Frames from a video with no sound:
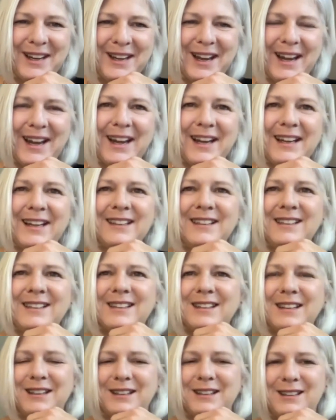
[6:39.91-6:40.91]

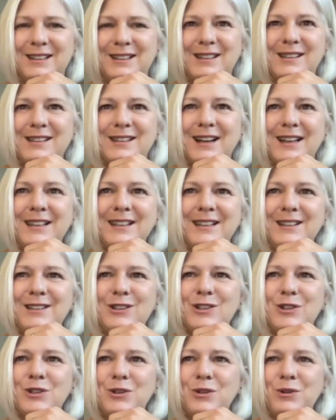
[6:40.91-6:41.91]
and decided
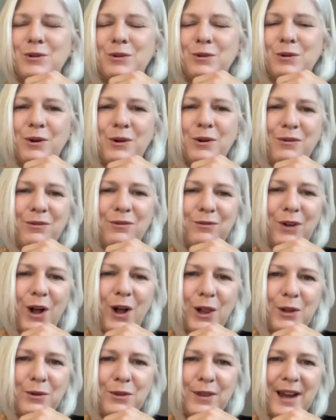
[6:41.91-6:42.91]
to
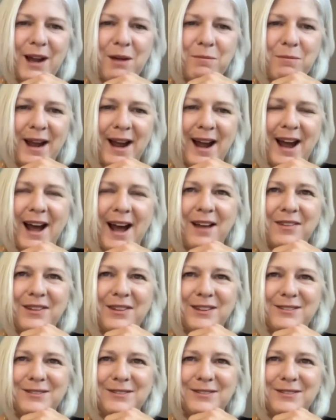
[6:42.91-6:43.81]
follow that path